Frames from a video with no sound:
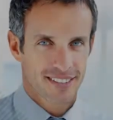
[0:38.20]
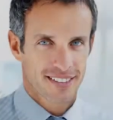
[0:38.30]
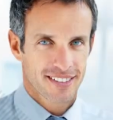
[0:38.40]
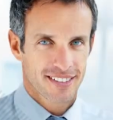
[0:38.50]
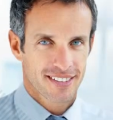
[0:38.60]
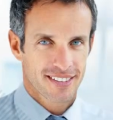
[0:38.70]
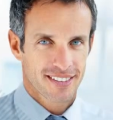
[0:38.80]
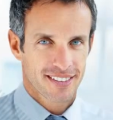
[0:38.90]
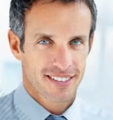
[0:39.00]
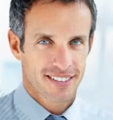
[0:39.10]

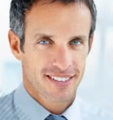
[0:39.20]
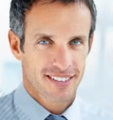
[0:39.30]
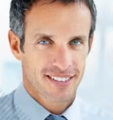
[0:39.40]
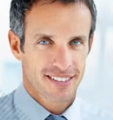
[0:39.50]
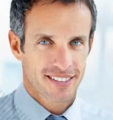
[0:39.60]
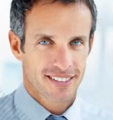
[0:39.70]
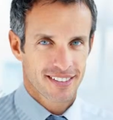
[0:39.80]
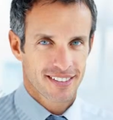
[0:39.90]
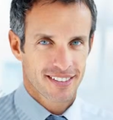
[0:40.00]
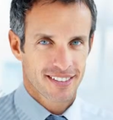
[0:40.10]

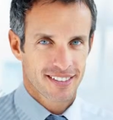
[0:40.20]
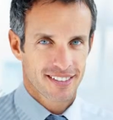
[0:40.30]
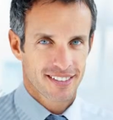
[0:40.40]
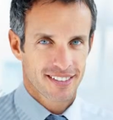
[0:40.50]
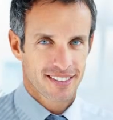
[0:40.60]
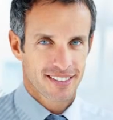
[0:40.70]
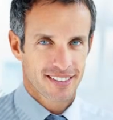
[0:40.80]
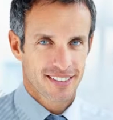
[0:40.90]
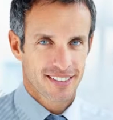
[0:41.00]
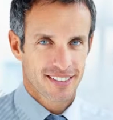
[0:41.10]

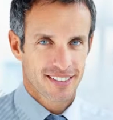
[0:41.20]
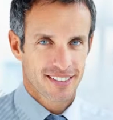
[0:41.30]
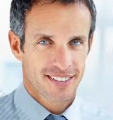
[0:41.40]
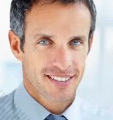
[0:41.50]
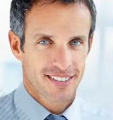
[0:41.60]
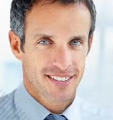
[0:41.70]
(silence)